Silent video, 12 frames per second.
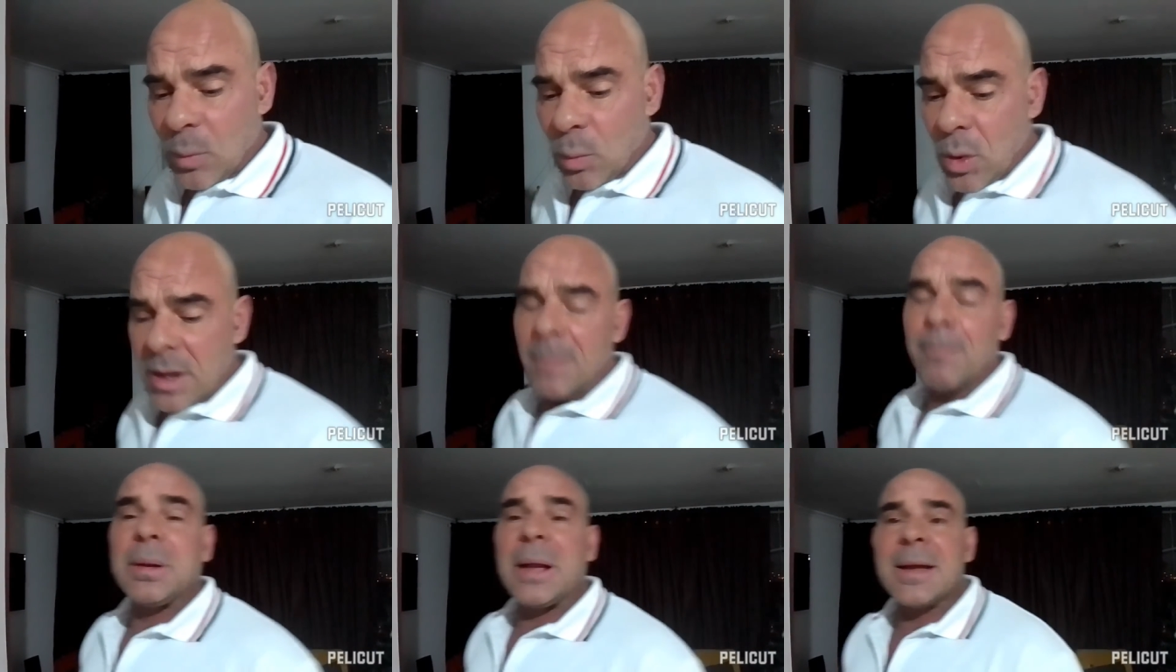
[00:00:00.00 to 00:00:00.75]
what
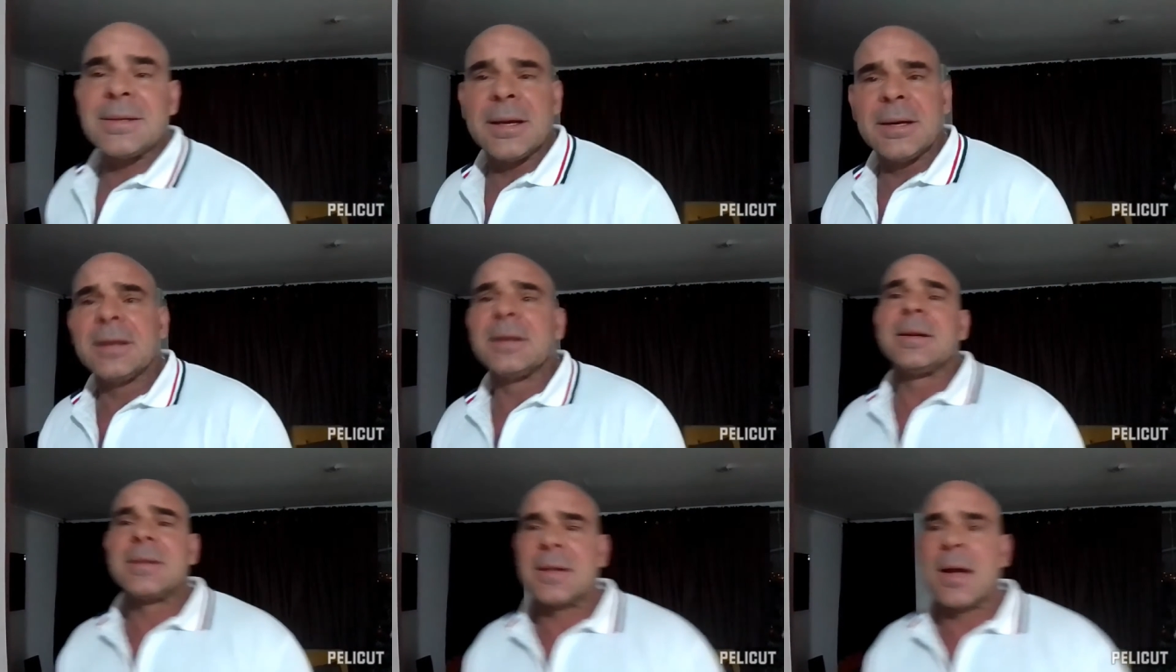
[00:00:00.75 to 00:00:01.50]
a blessing in
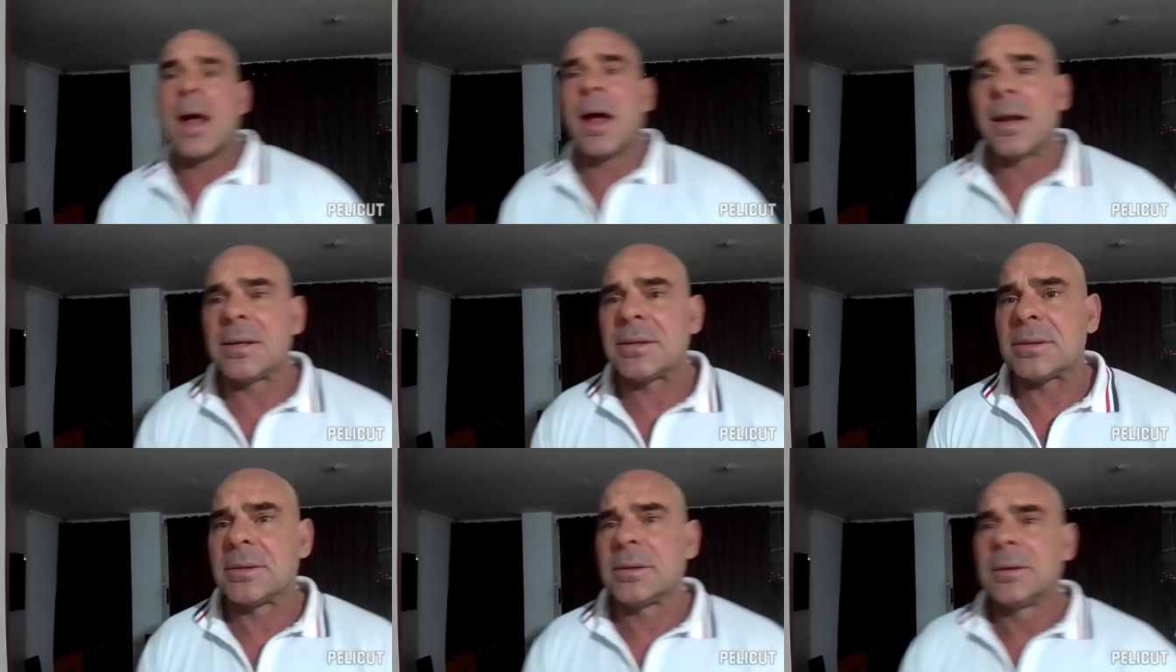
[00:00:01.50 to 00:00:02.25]

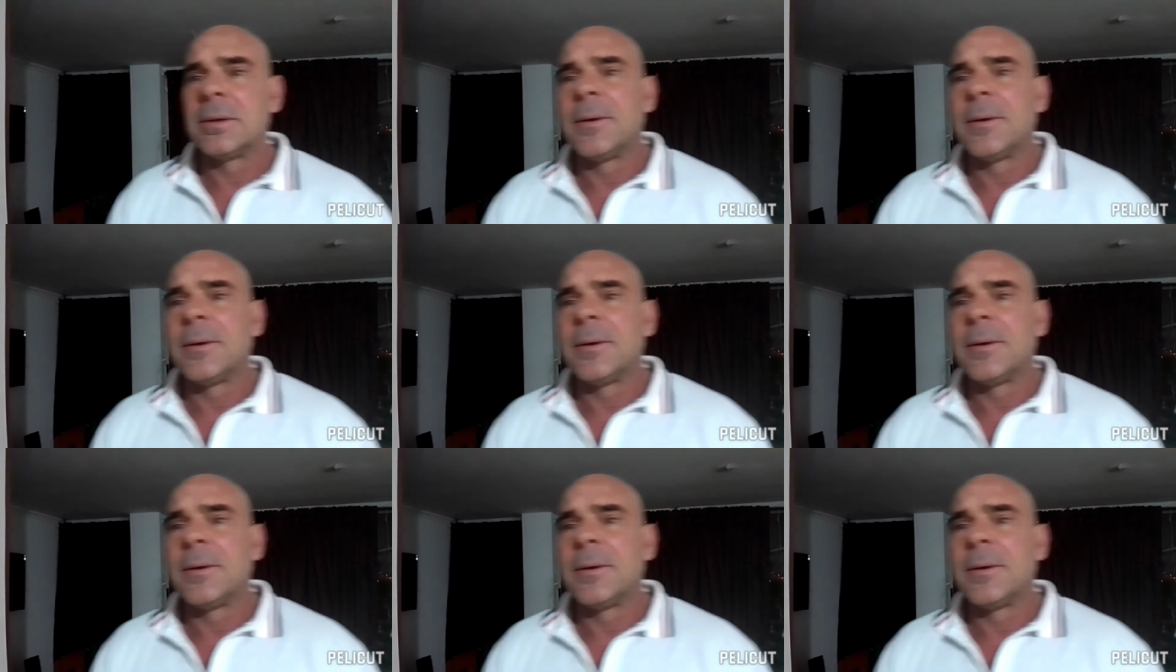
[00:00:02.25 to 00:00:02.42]
disguise.